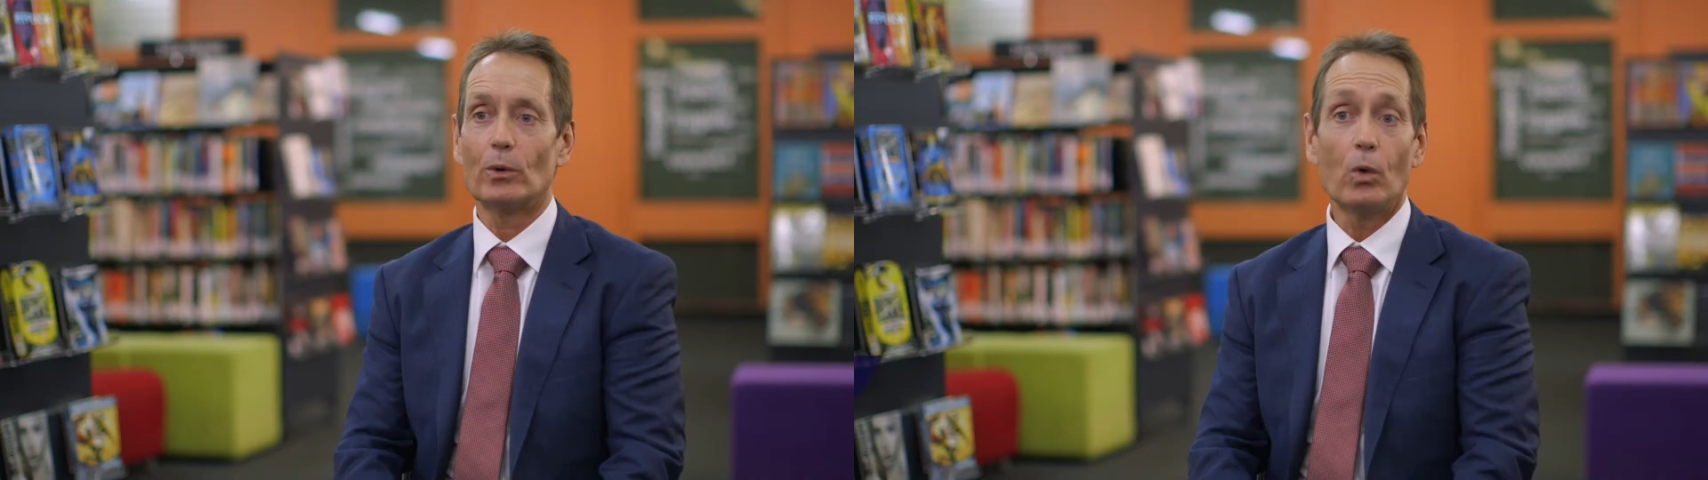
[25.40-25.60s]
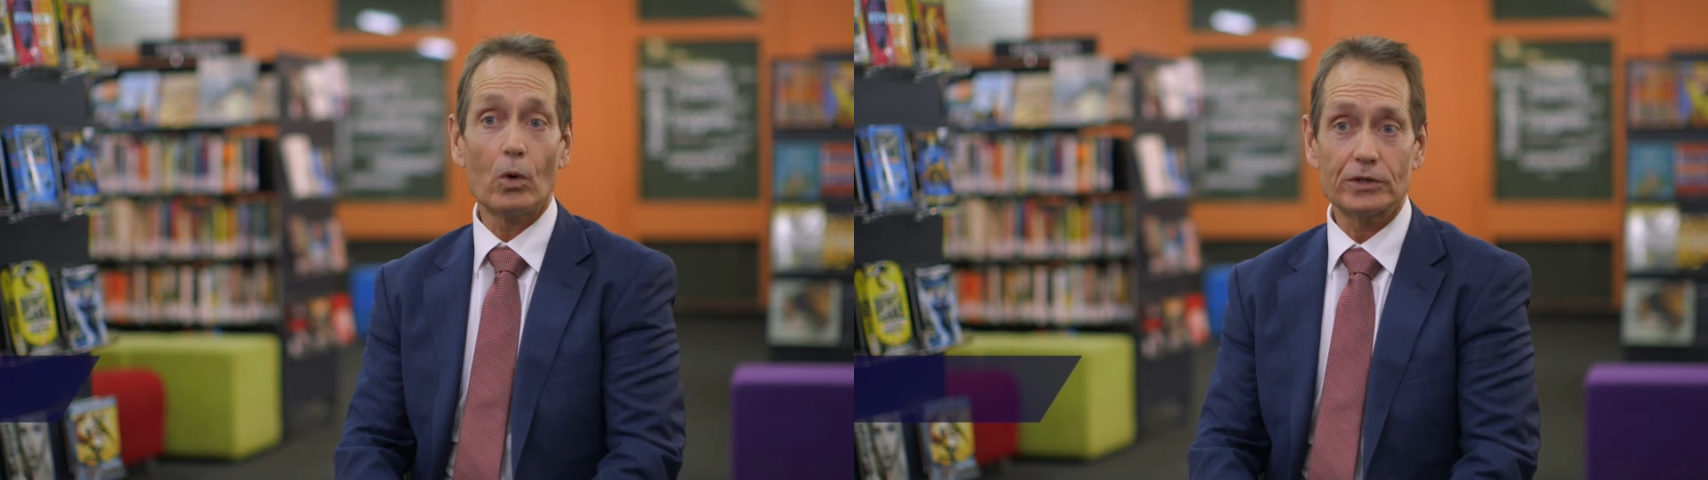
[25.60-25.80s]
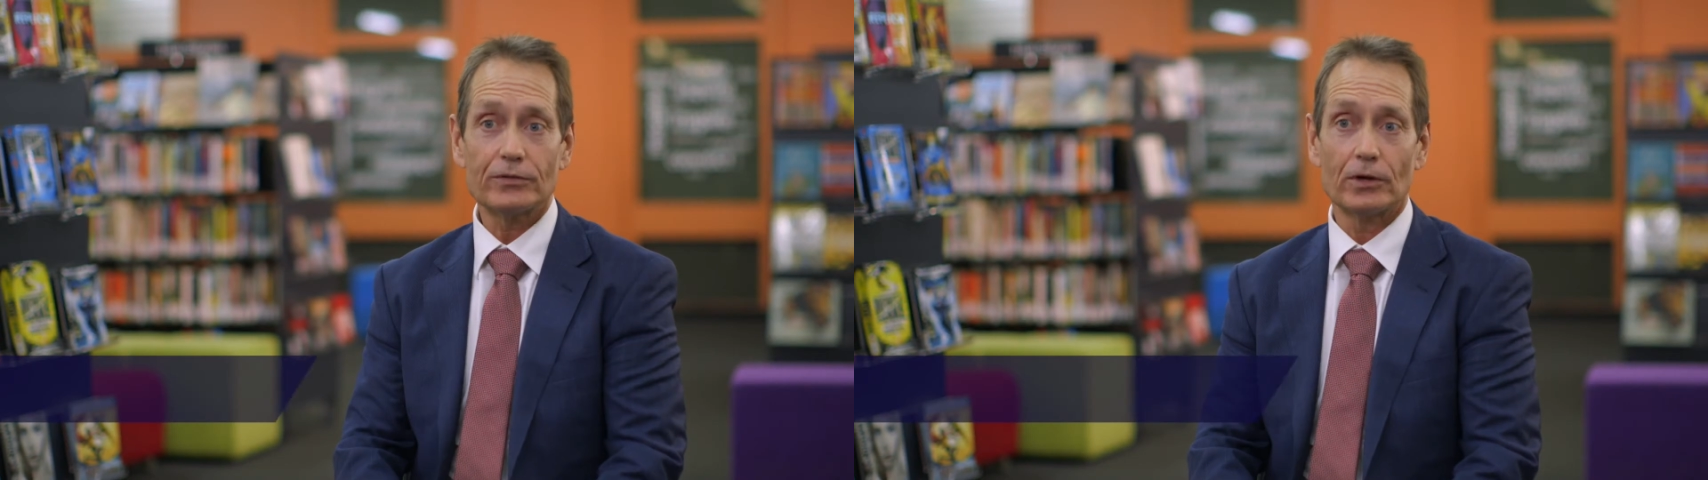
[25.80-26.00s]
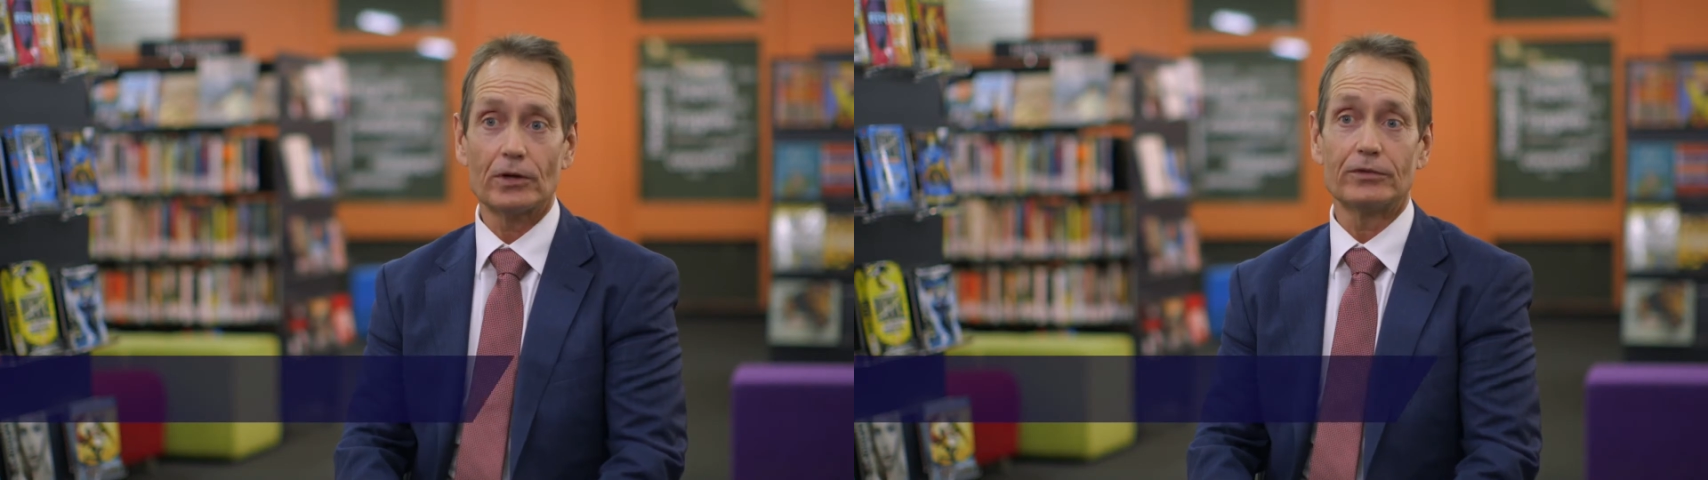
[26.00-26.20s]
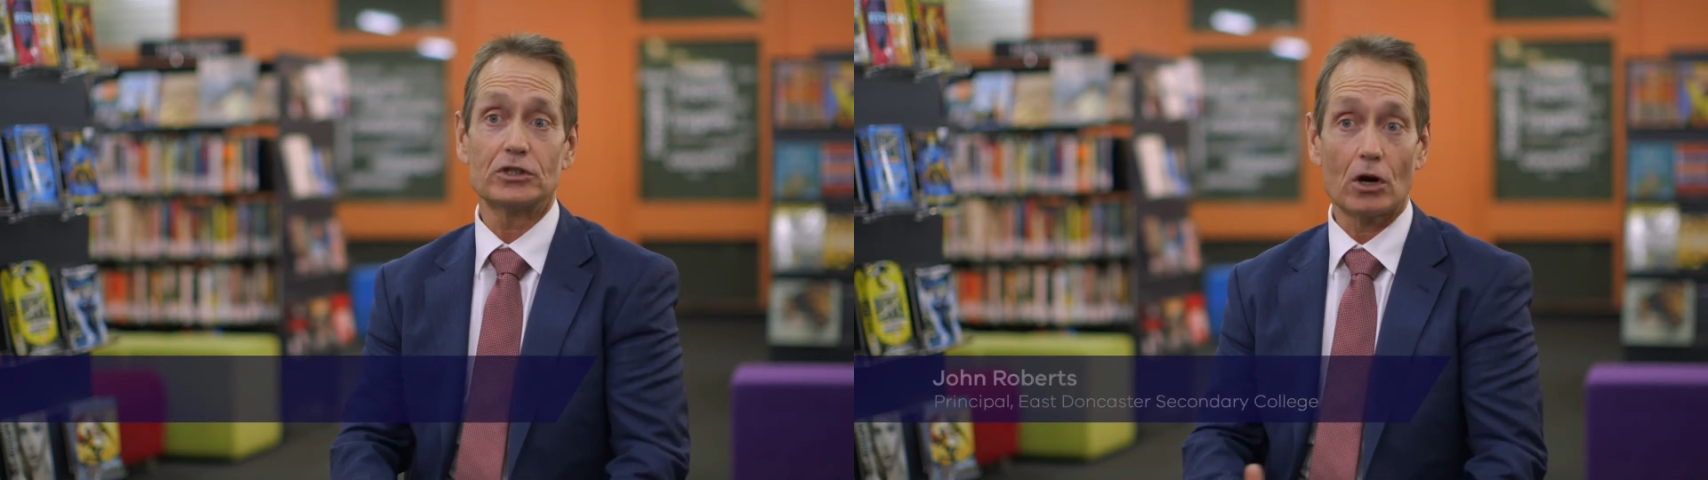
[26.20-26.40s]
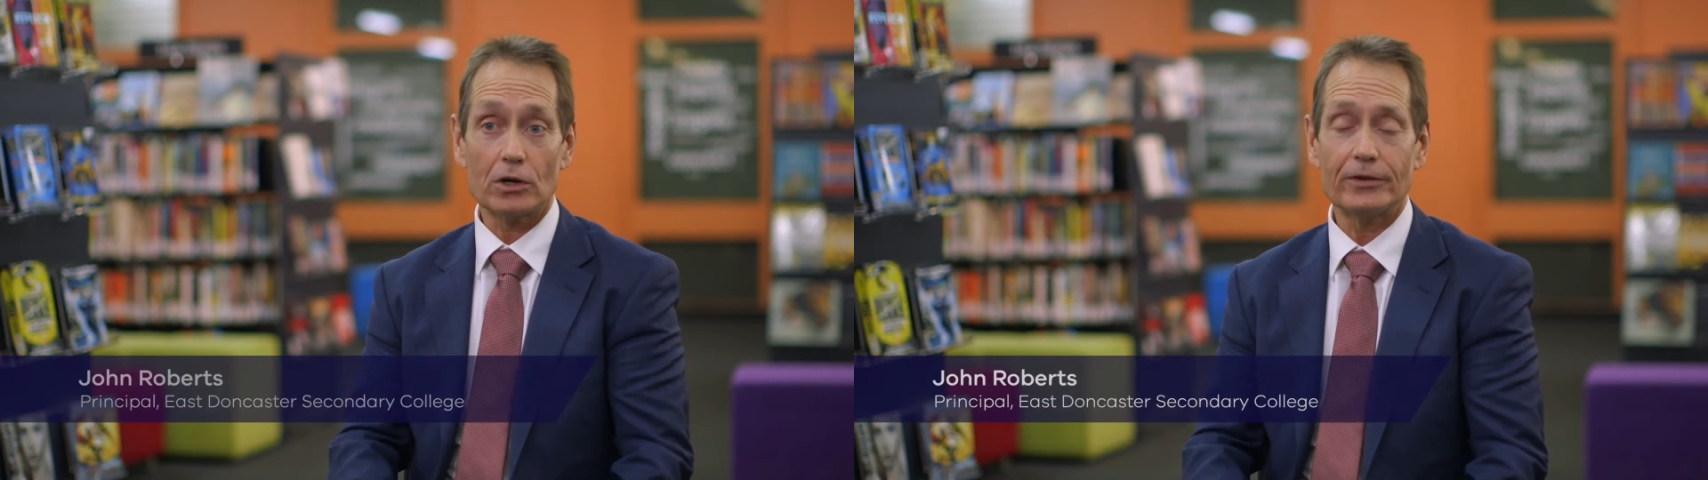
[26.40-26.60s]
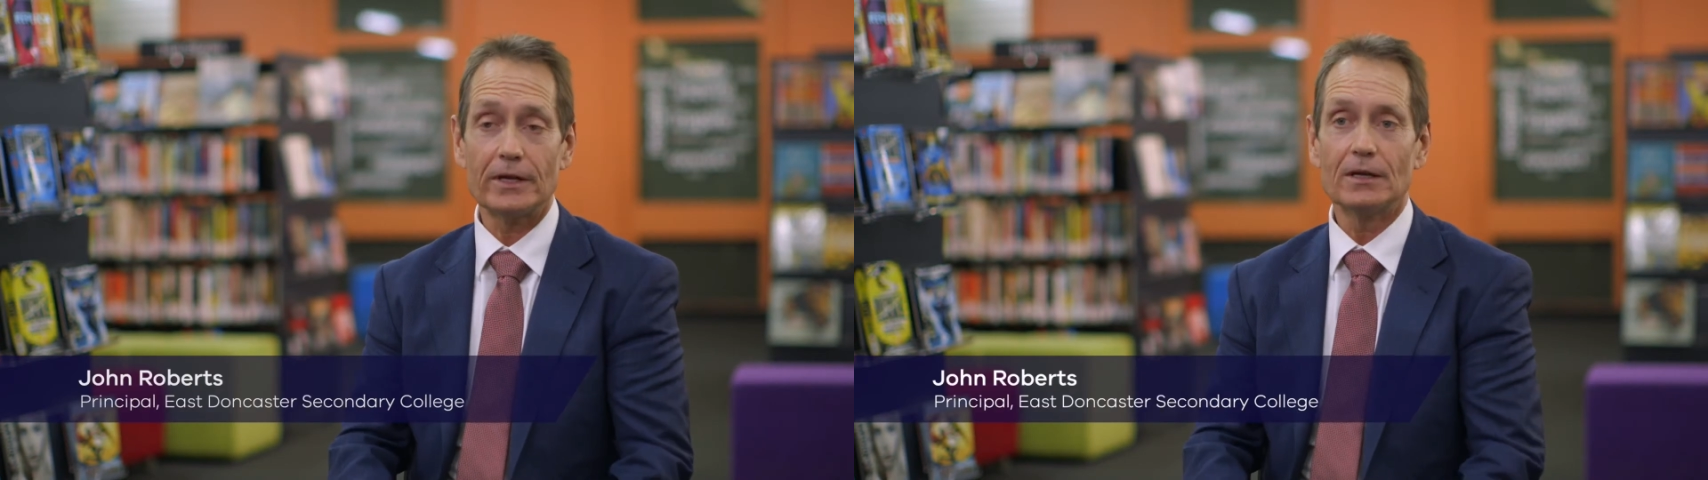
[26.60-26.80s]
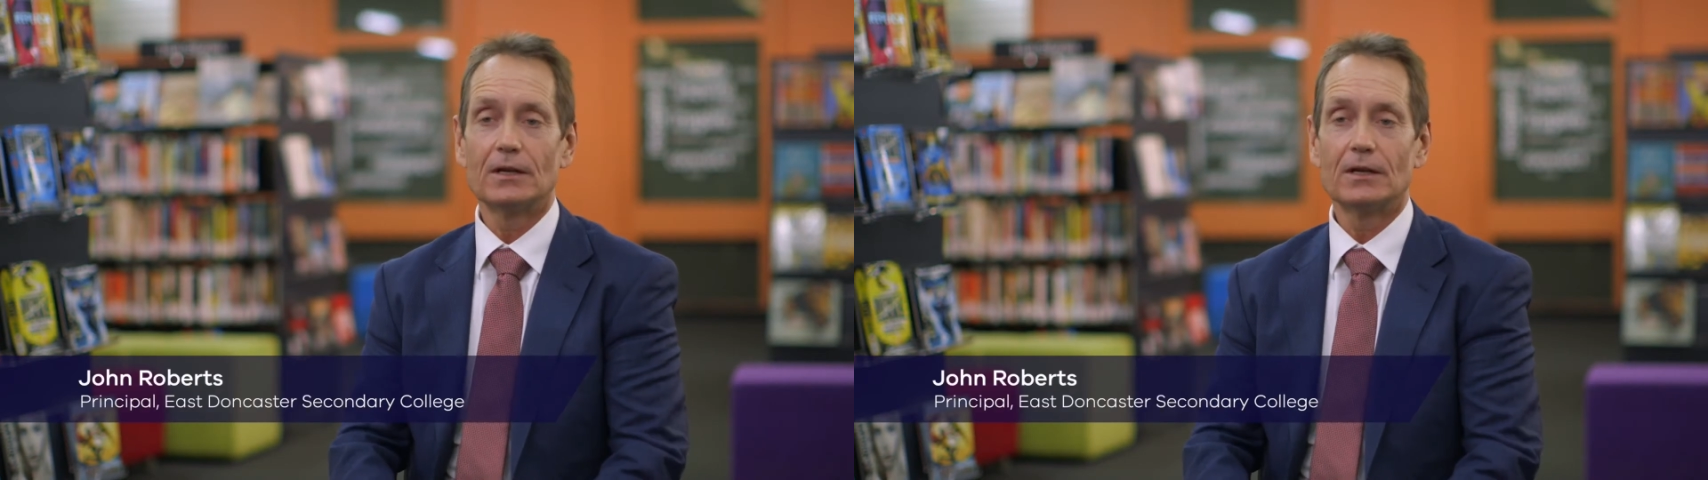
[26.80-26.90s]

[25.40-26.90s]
awards for photography.